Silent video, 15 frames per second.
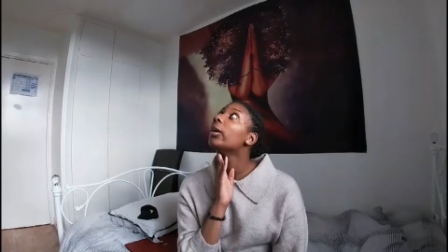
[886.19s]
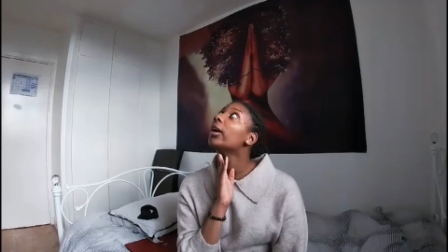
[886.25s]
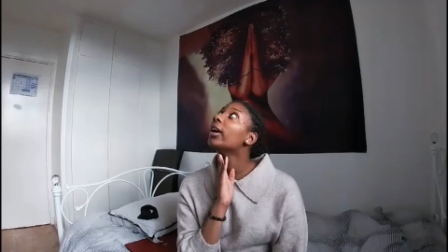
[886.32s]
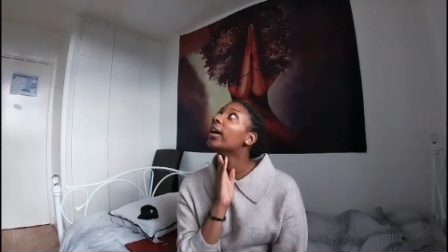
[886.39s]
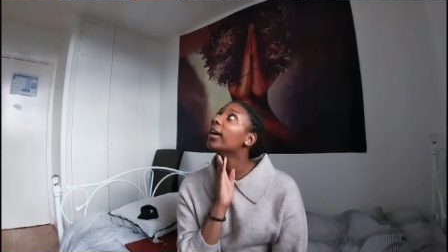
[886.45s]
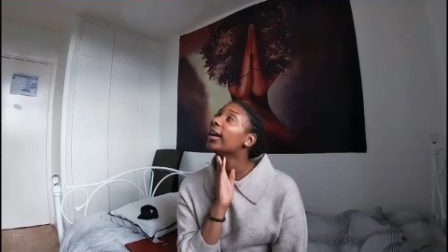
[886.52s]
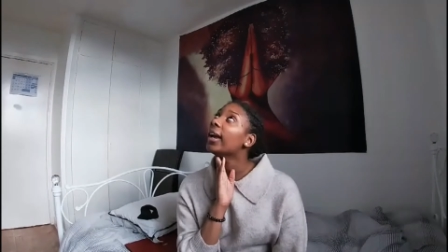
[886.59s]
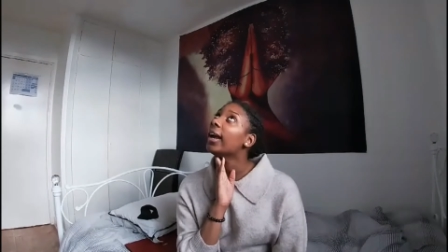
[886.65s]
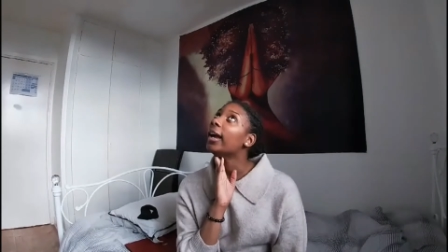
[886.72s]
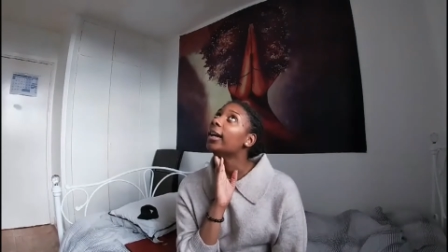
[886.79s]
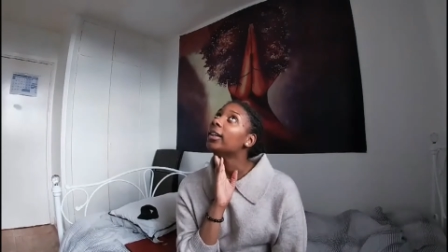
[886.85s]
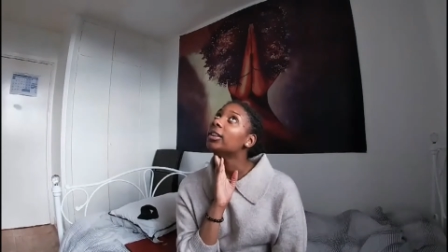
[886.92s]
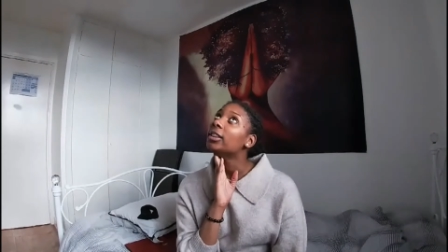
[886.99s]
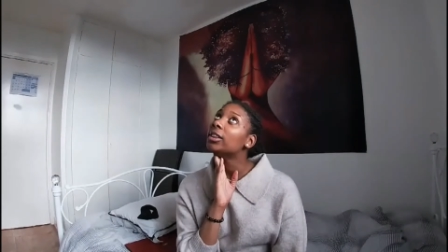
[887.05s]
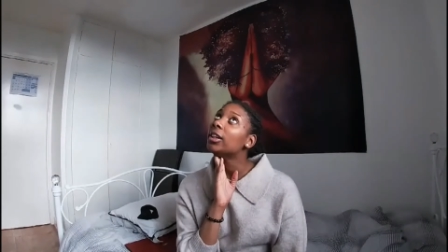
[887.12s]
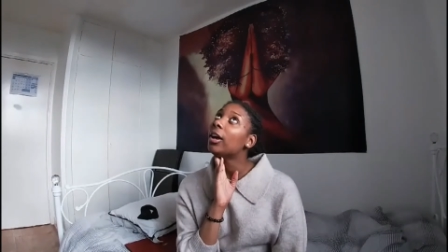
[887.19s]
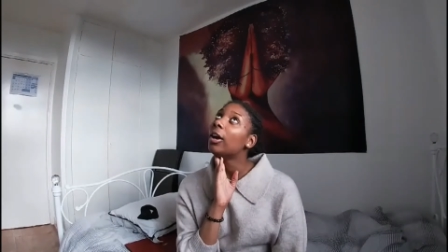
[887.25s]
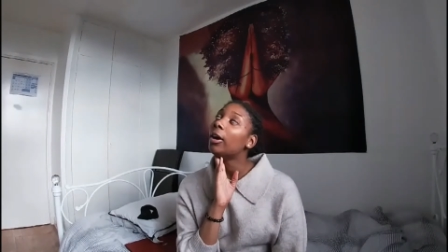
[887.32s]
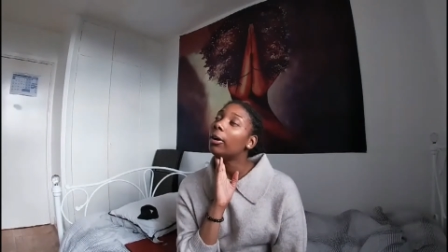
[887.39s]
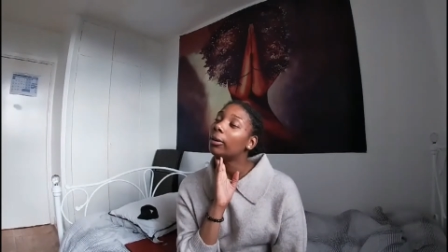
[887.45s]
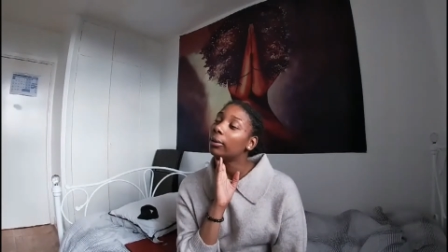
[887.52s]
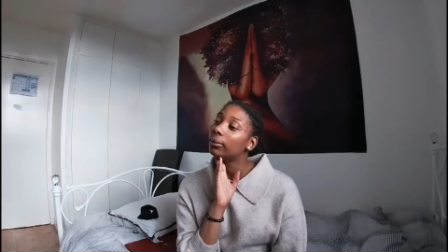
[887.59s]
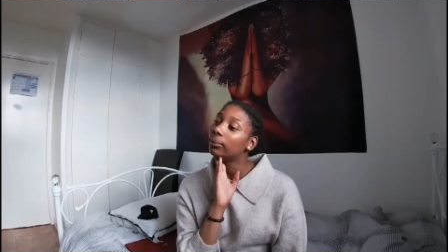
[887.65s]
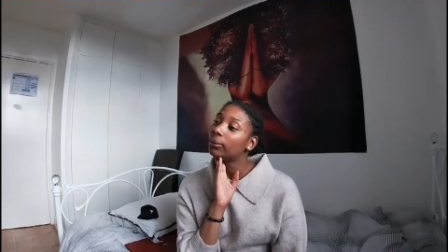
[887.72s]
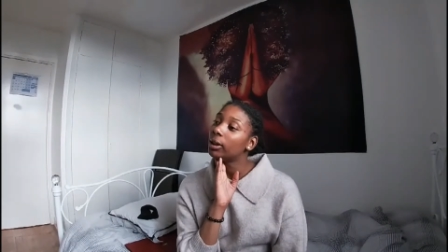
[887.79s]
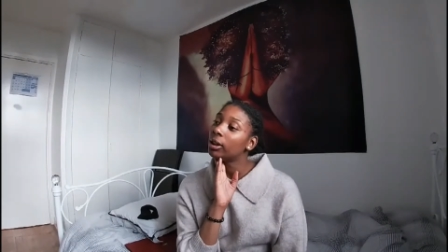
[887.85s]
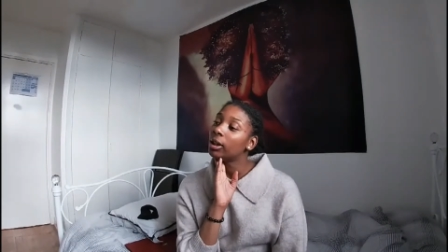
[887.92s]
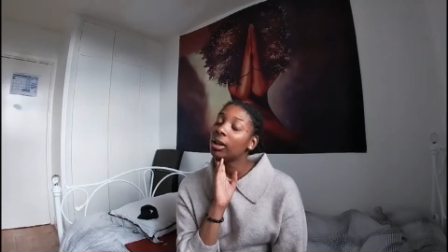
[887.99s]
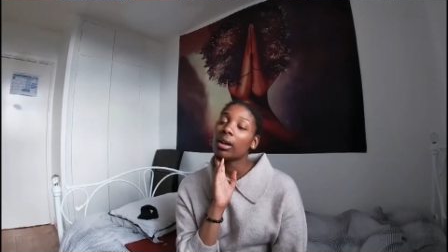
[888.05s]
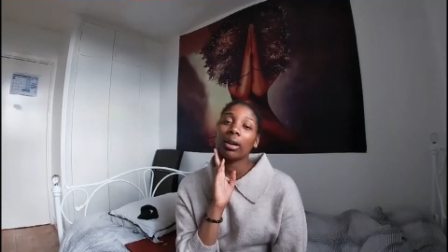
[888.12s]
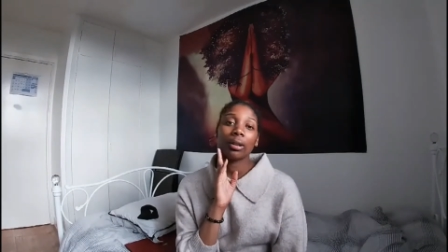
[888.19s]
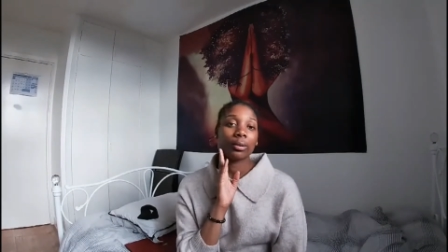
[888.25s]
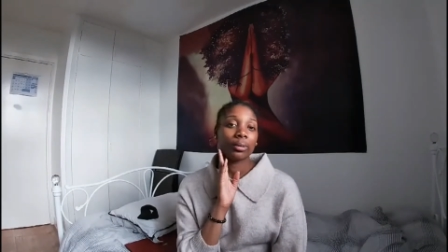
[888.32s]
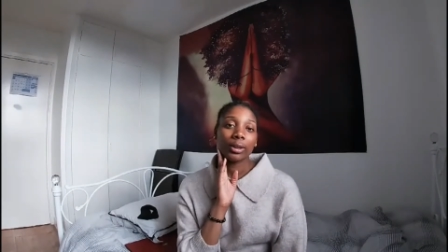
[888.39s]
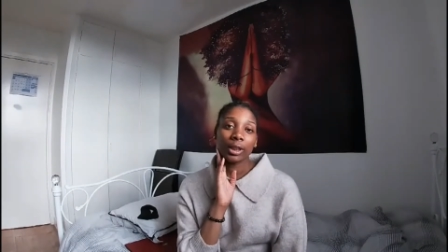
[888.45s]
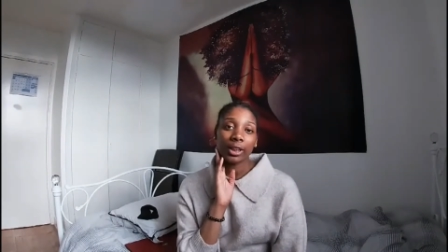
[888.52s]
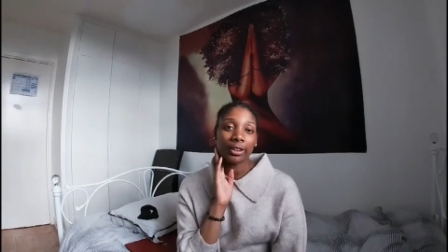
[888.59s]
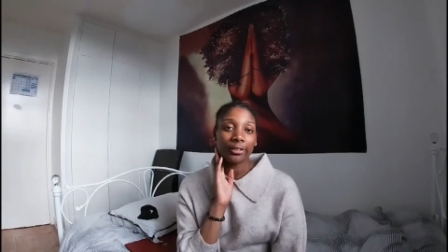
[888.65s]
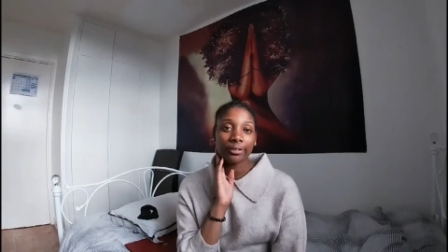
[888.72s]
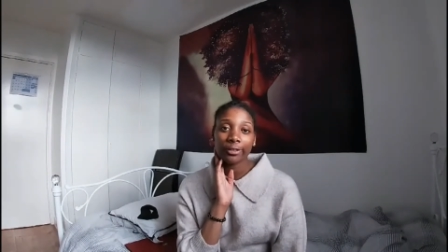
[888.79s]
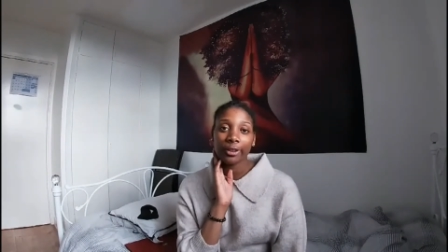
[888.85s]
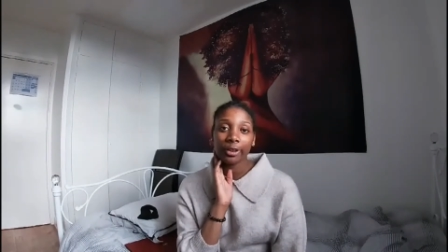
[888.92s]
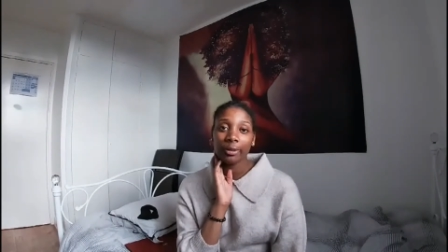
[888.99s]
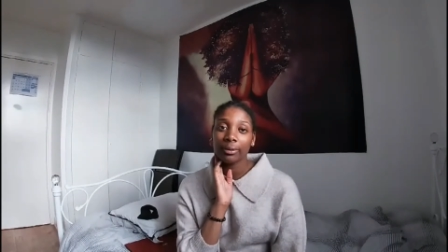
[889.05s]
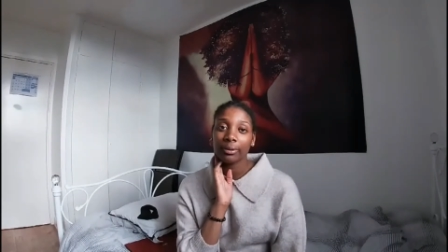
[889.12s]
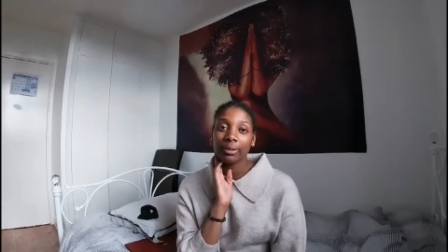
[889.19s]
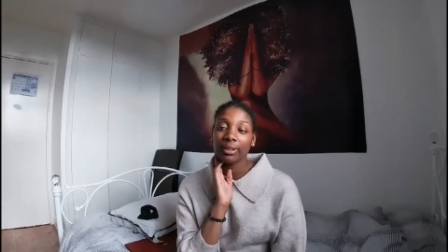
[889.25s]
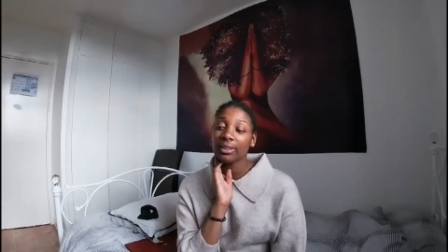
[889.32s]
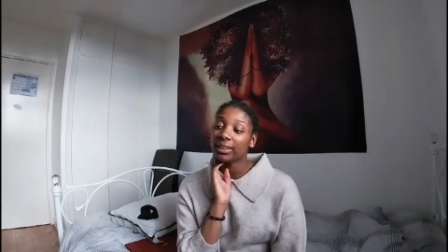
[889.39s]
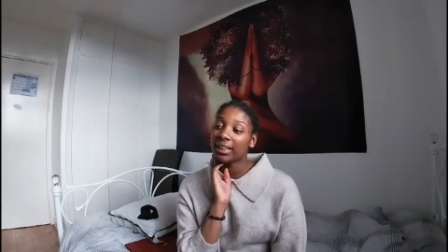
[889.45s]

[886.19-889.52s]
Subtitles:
okay, so if you,